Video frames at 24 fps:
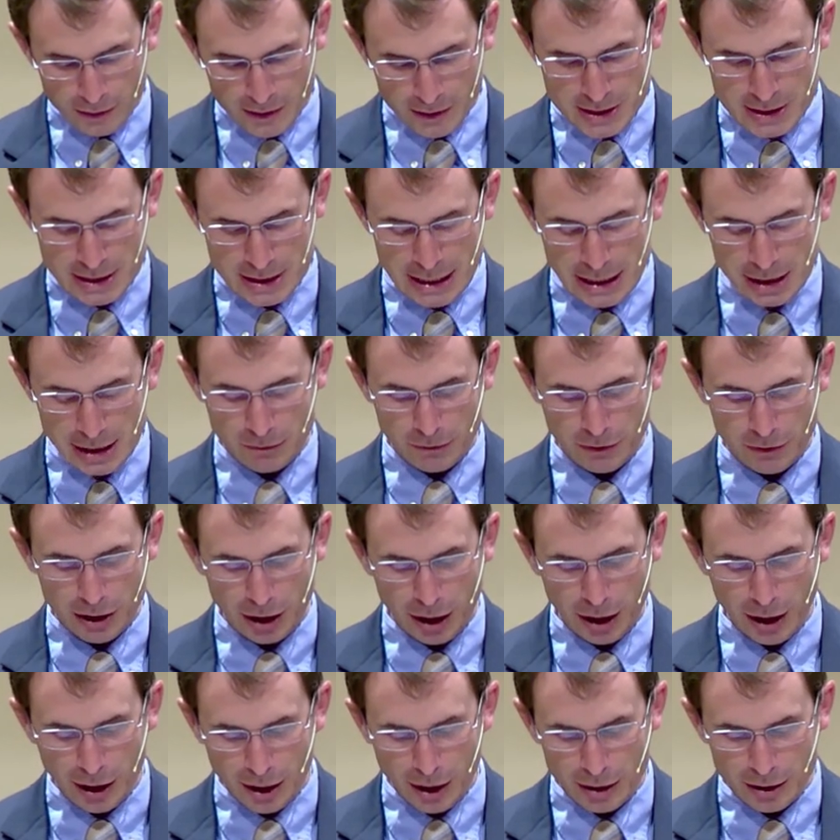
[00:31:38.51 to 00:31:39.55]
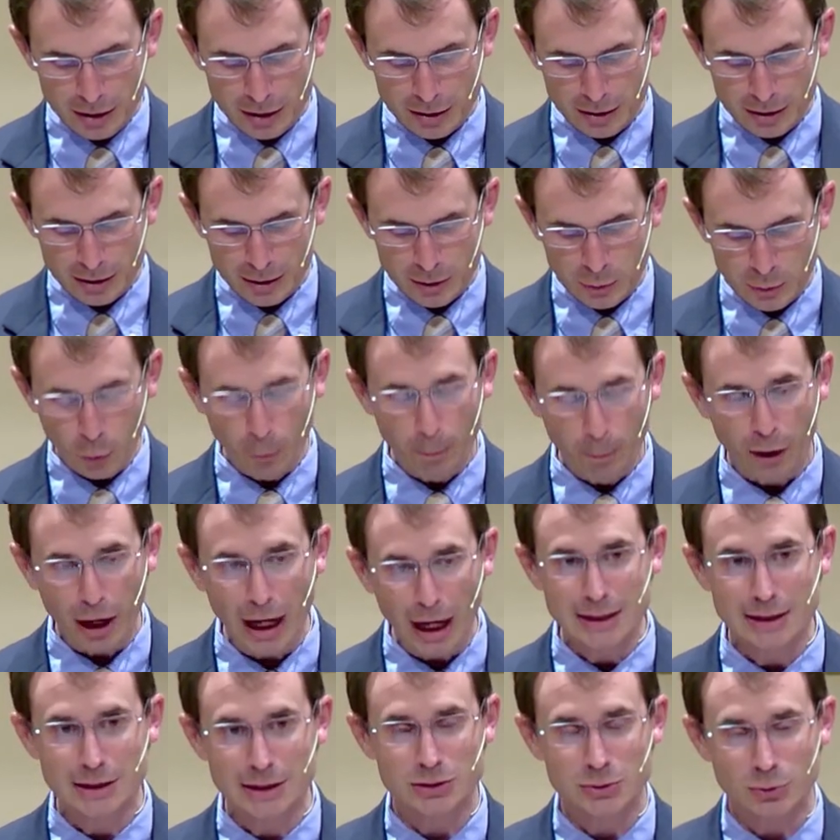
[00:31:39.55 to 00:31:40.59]
the seed of God will
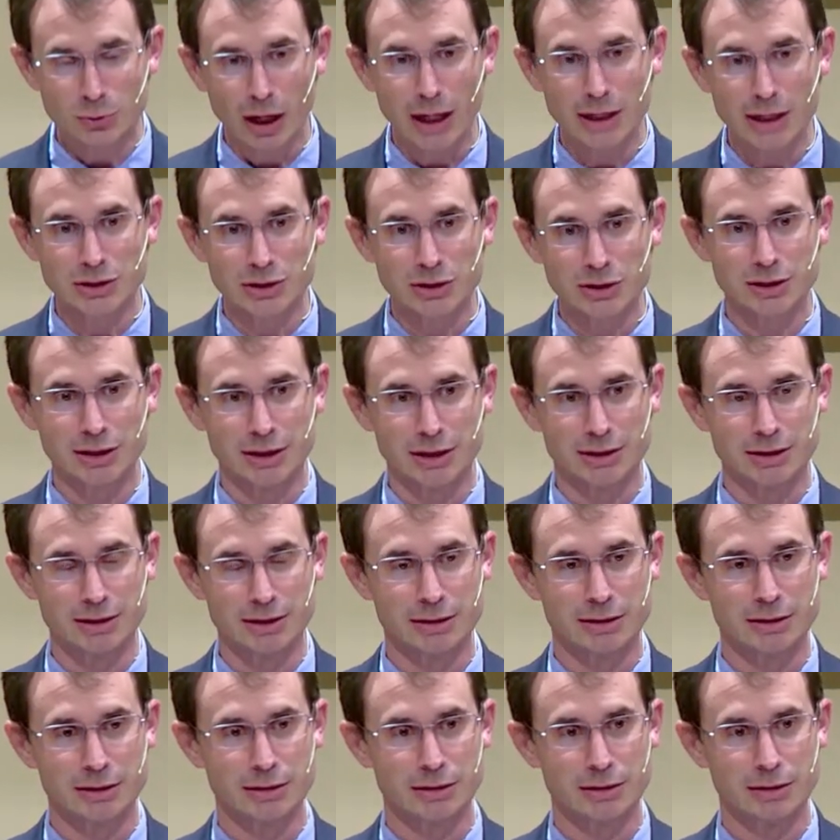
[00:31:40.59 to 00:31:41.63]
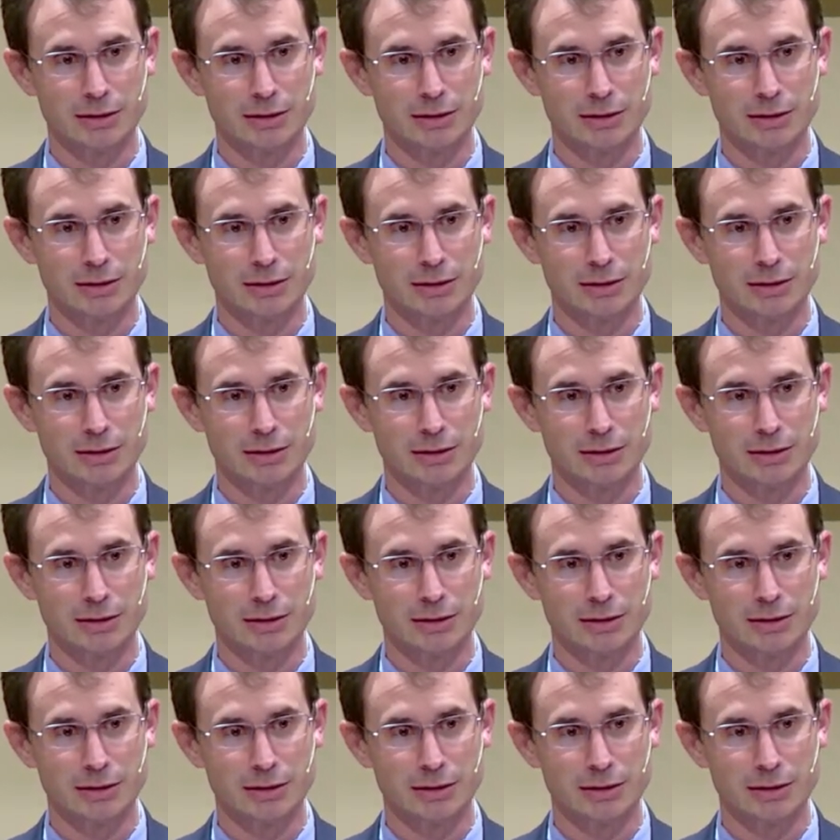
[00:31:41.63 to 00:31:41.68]
practice righteousness.